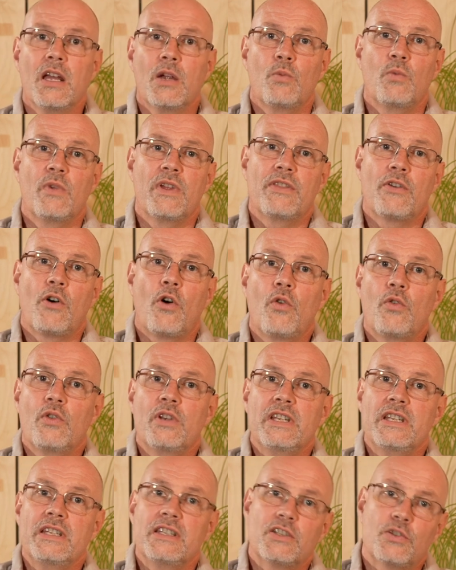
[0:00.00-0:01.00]
with
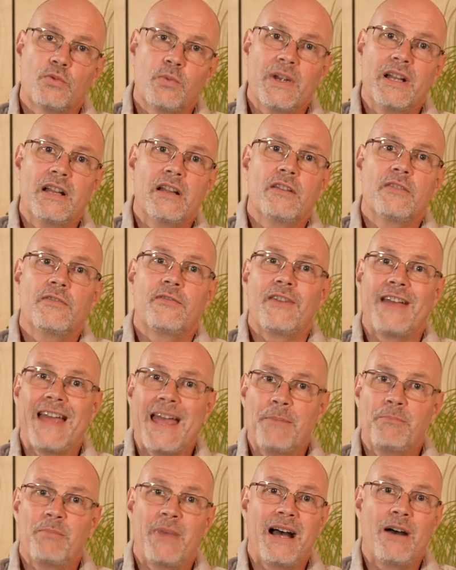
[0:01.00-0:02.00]
only 12
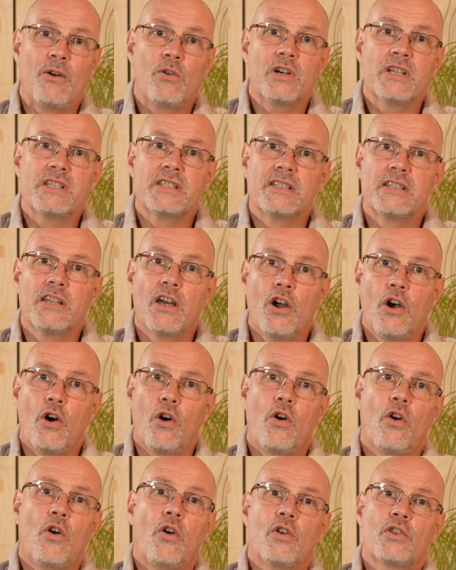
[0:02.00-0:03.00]
amp hours
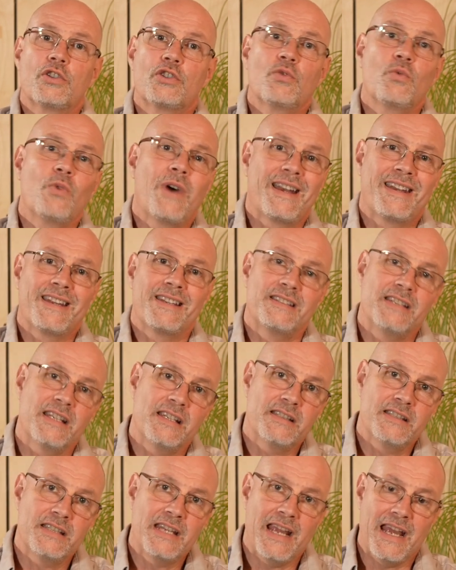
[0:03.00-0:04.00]
or
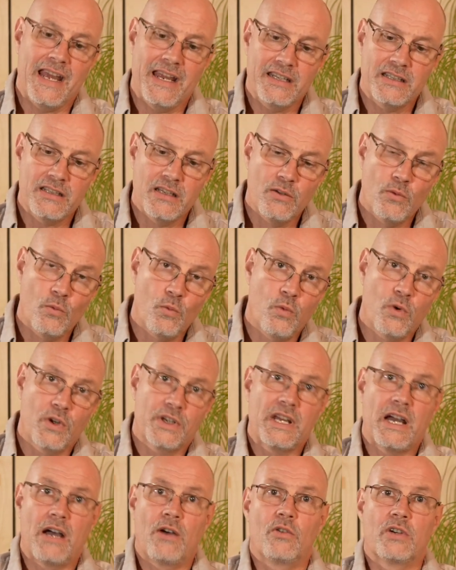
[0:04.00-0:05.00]
268
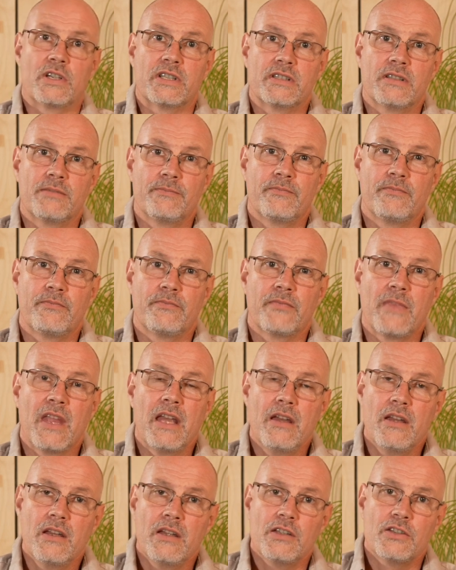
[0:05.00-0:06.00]
watt hours.
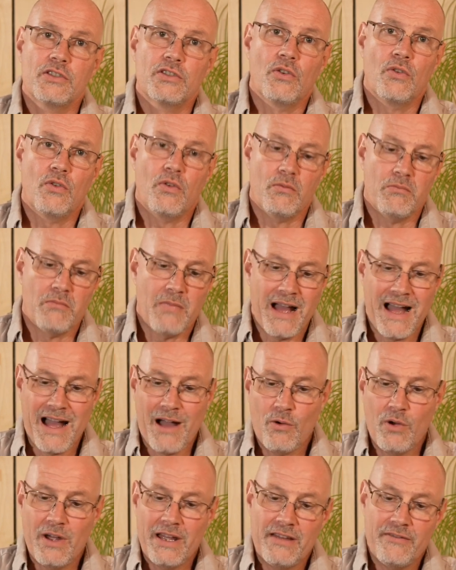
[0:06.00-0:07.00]
So
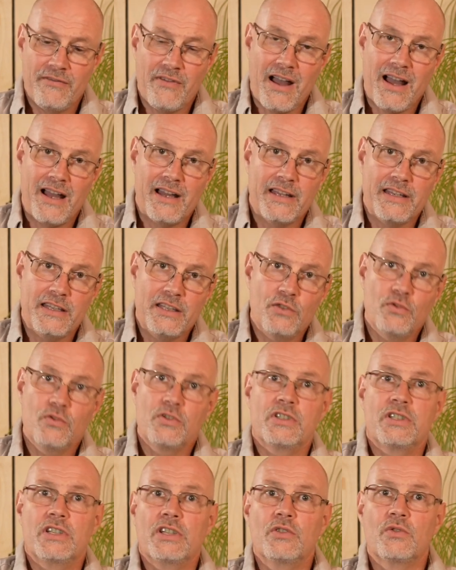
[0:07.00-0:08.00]
how have I
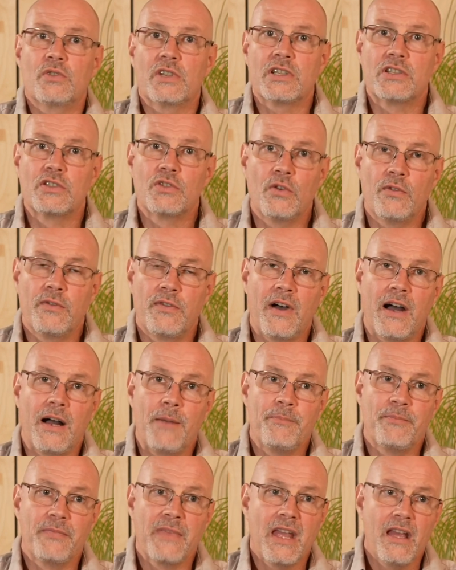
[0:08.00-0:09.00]
used the unit so
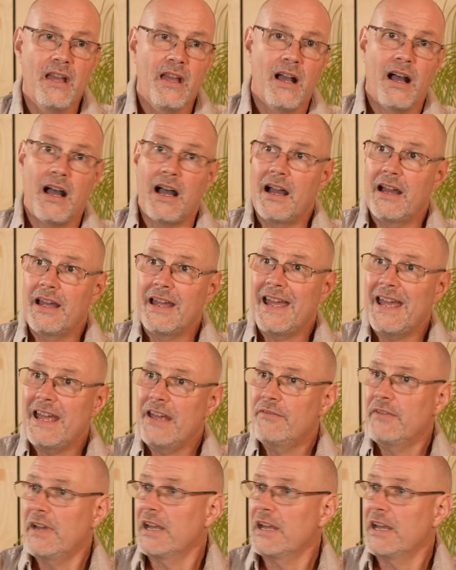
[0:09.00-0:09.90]
far? I have